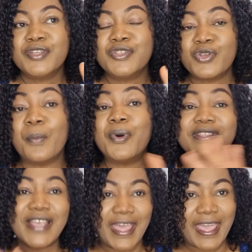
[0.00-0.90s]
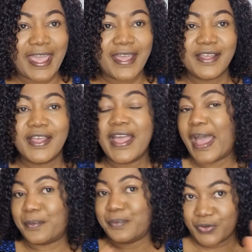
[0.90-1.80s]
So both hair
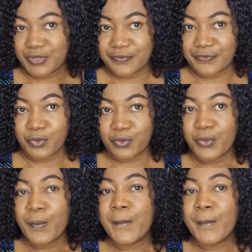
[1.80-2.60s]
are beautiful,